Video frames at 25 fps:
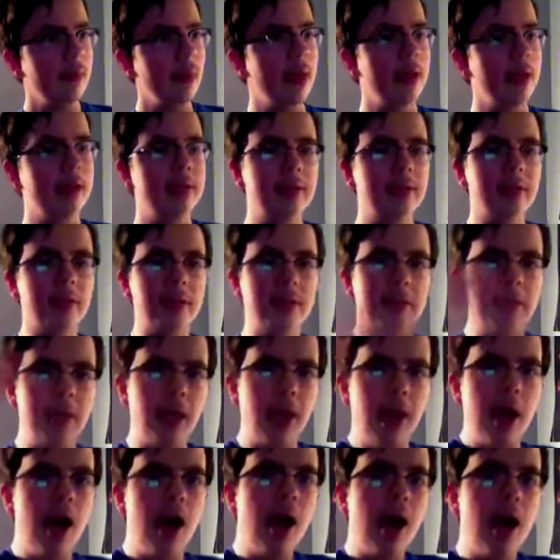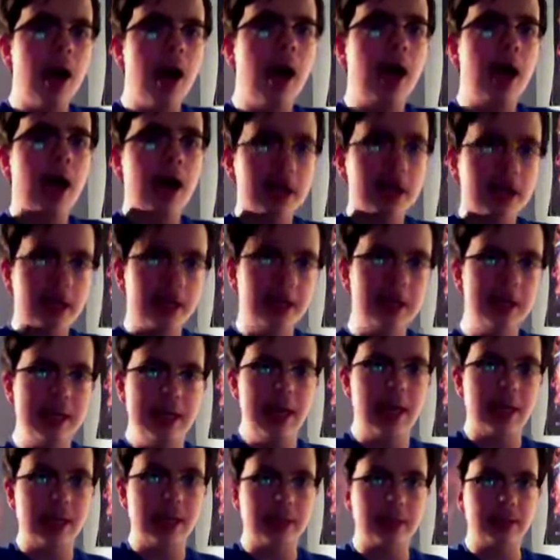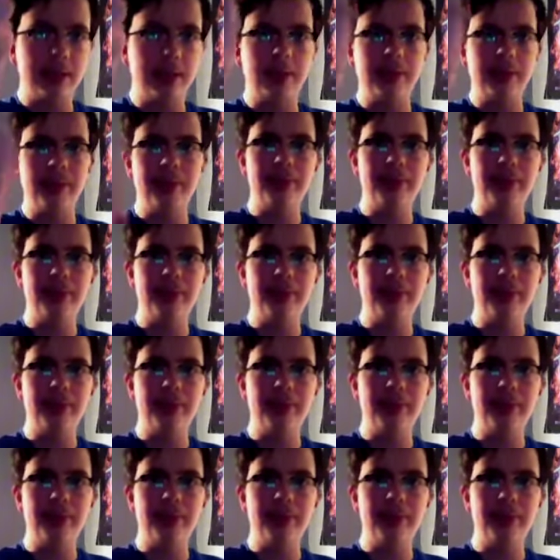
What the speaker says: it's a dark night.